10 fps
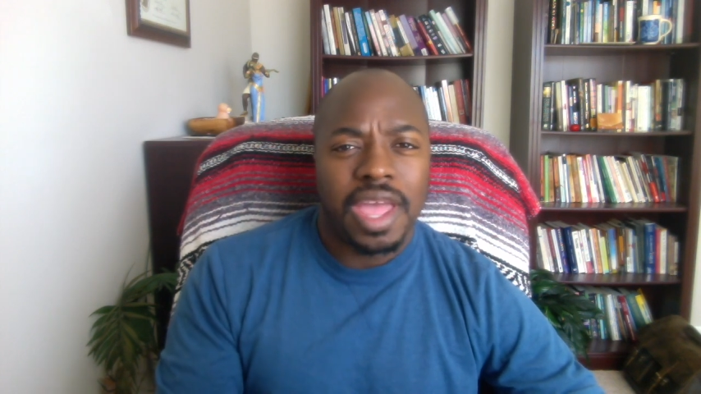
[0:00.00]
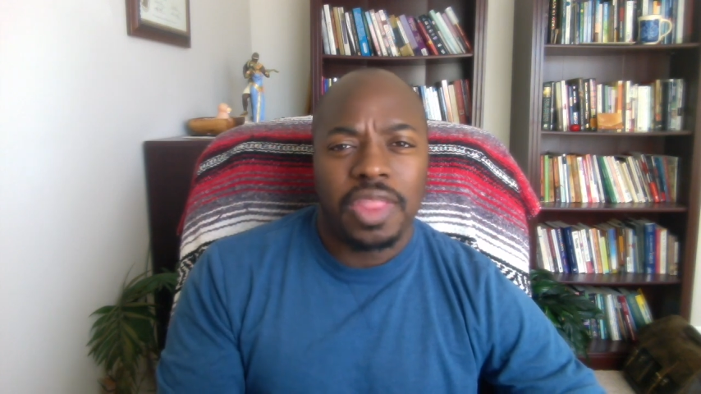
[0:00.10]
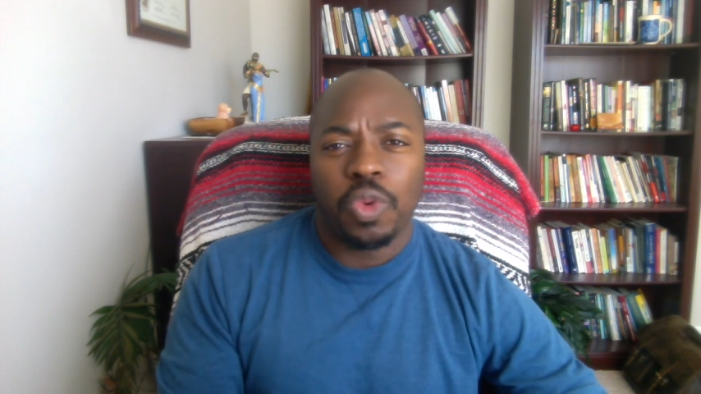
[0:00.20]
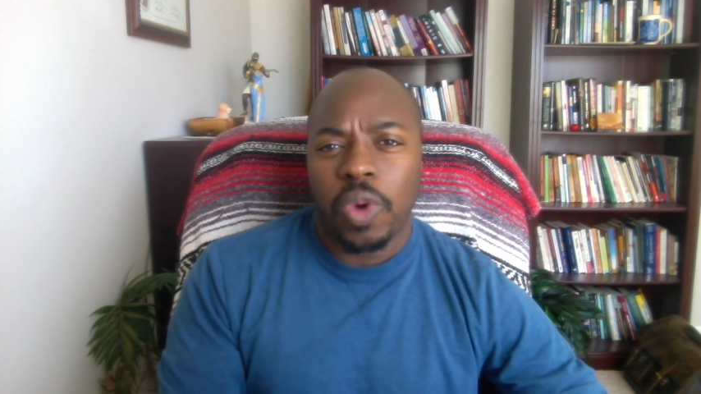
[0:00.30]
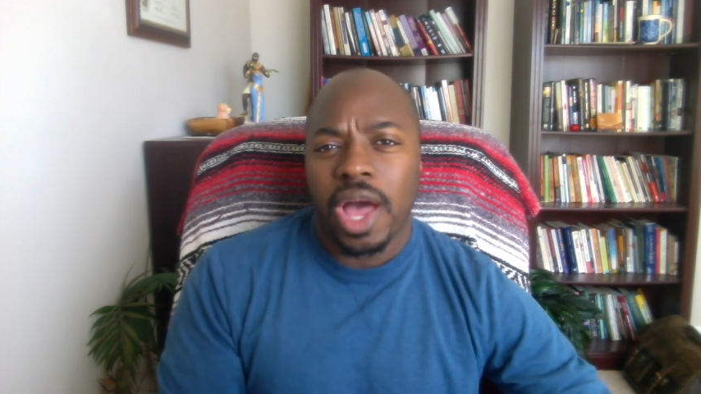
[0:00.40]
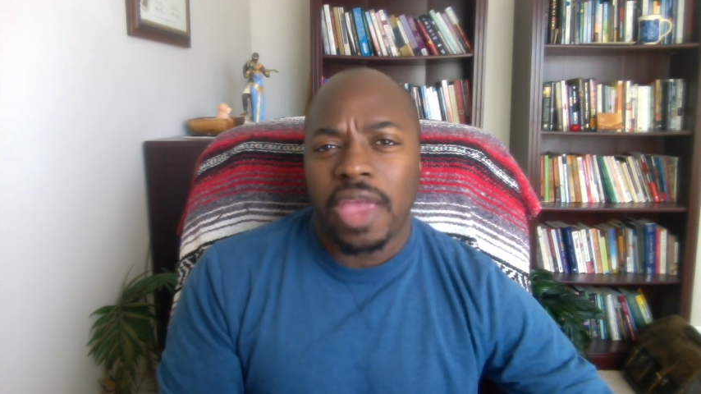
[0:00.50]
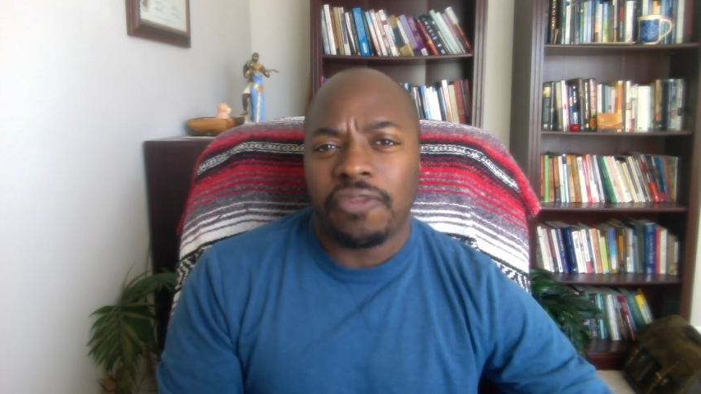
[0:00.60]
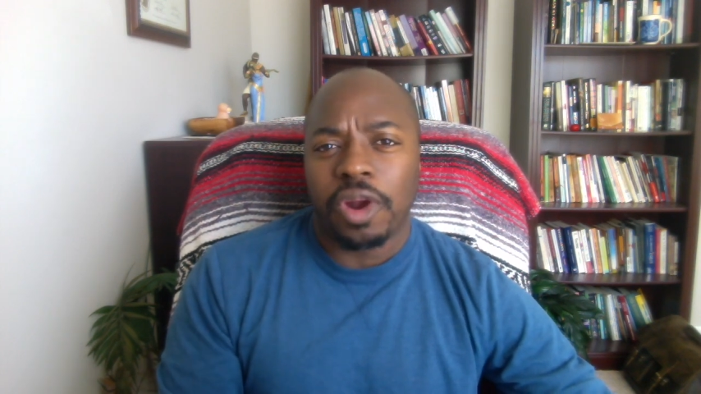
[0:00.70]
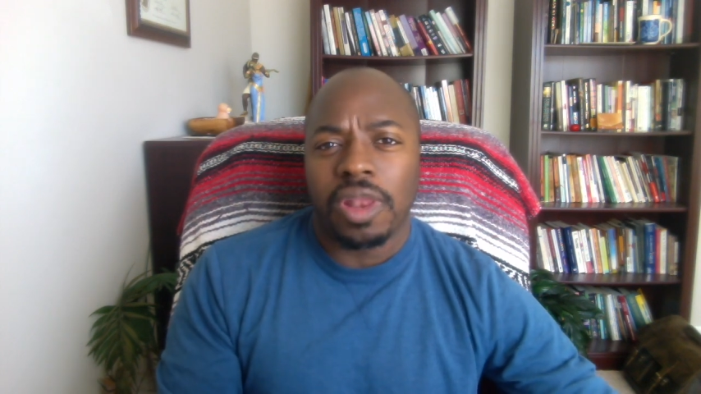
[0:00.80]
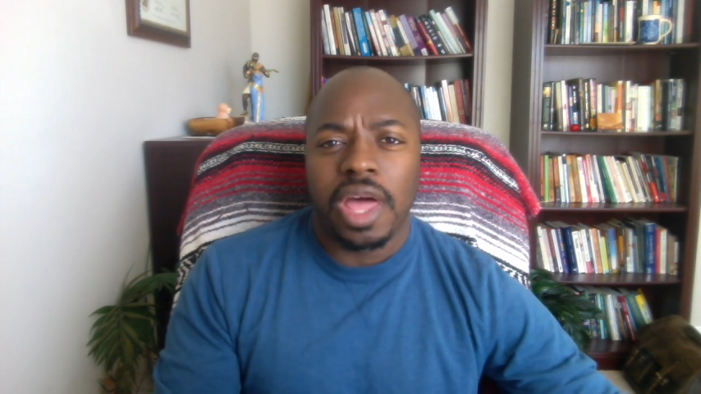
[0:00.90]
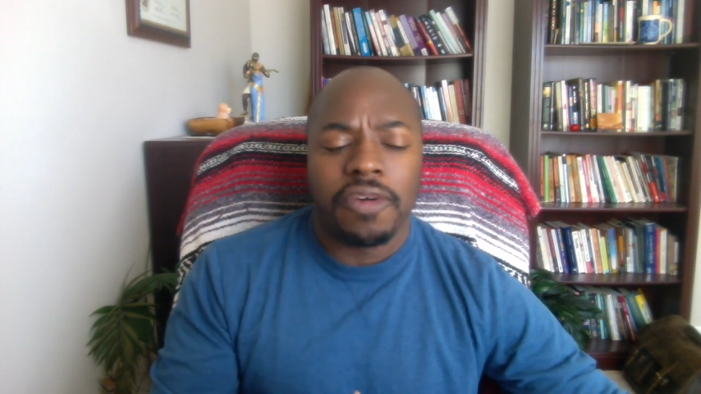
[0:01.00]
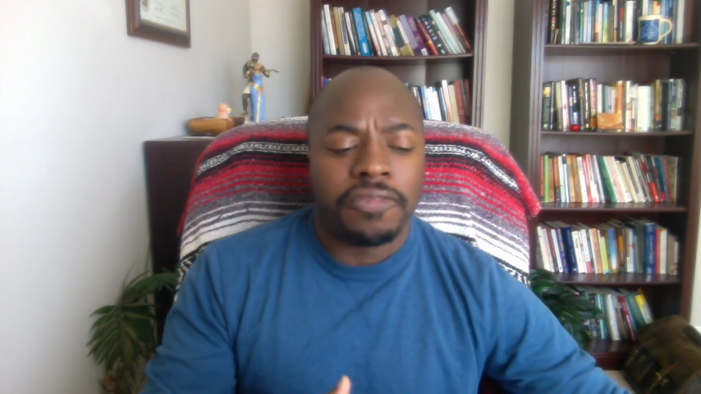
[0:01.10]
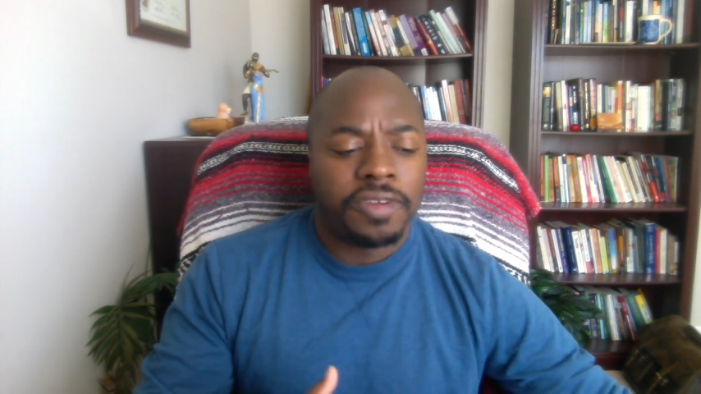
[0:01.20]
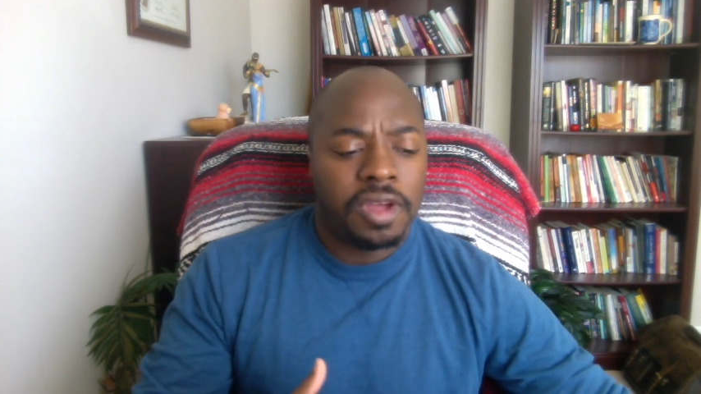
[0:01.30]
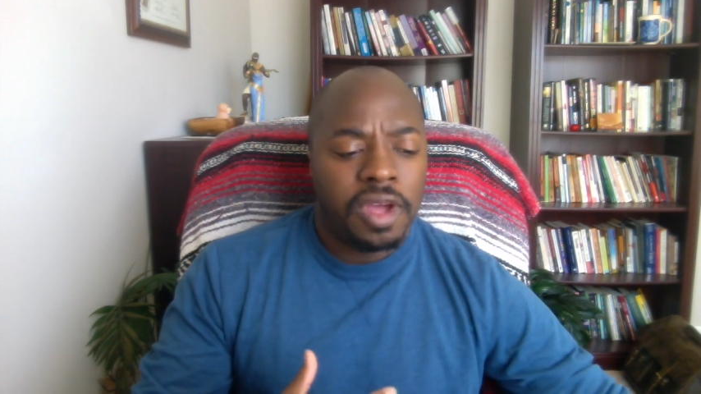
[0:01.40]
and the wife are left
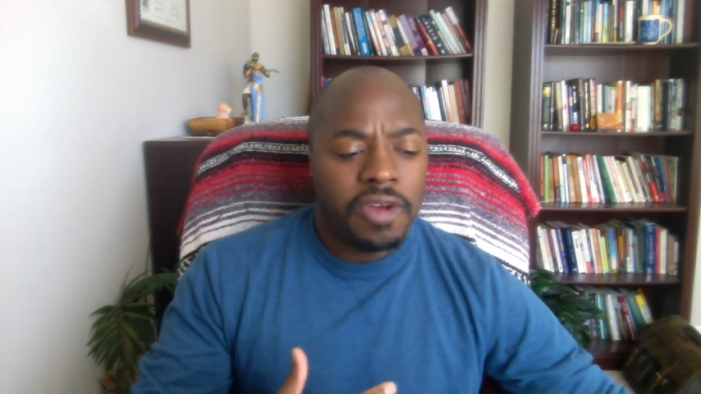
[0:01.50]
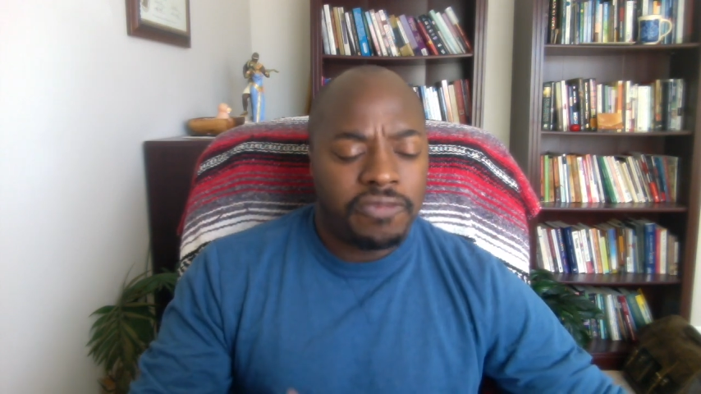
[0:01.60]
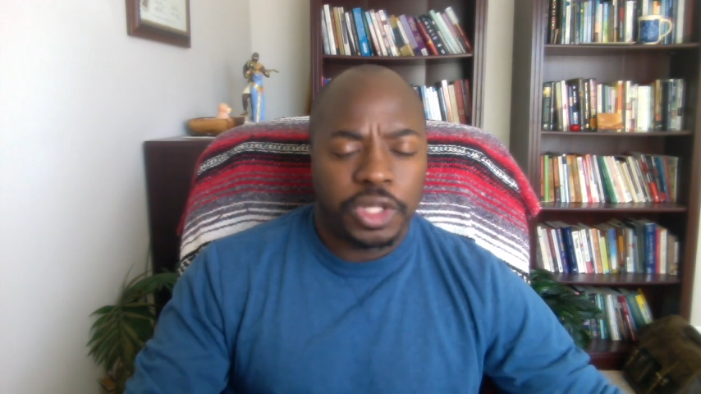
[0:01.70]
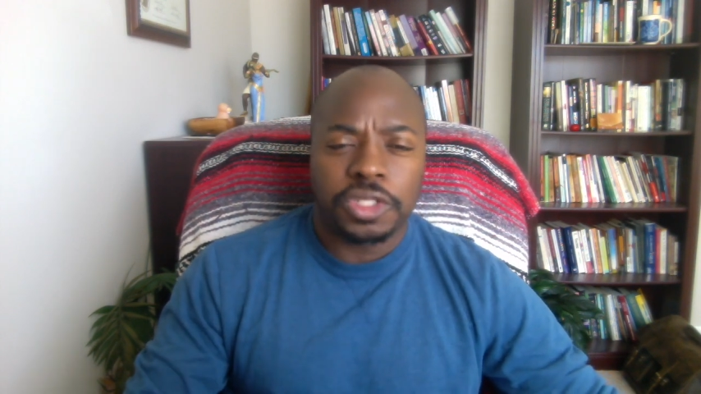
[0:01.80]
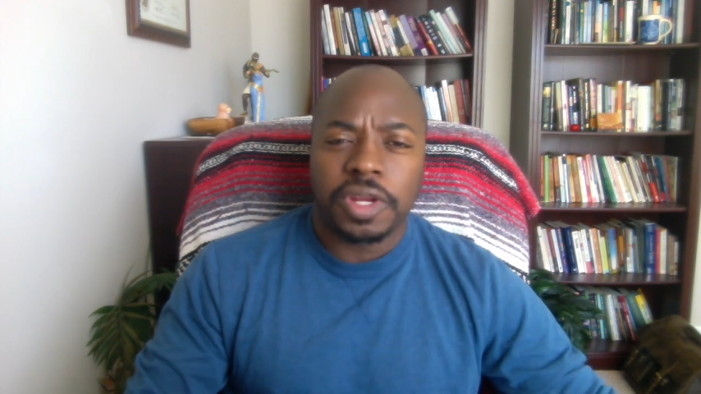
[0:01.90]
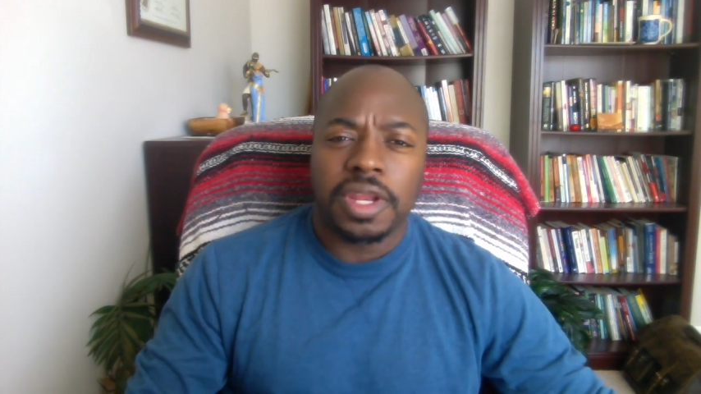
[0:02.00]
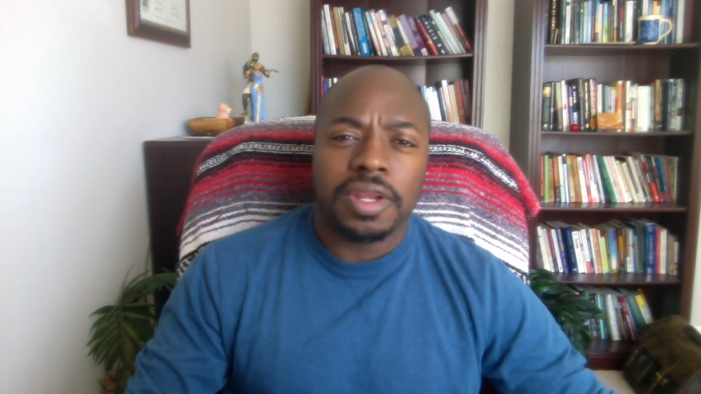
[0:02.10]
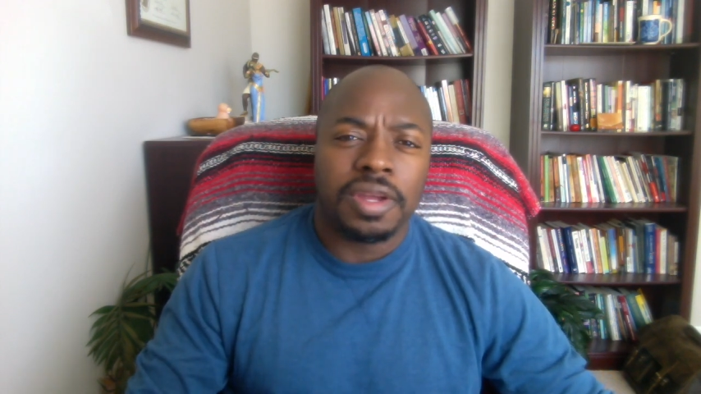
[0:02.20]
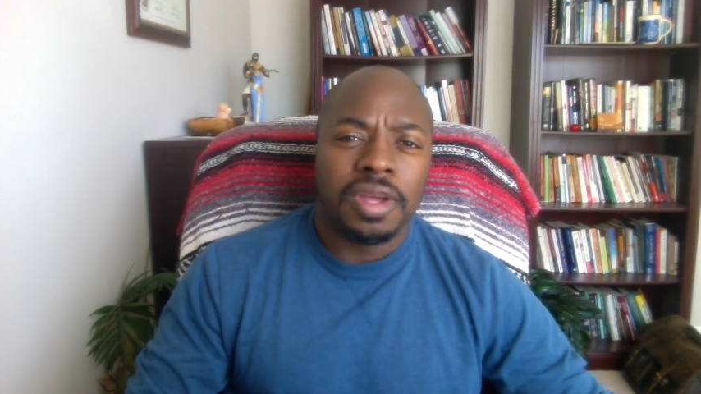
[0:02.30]
frustrated,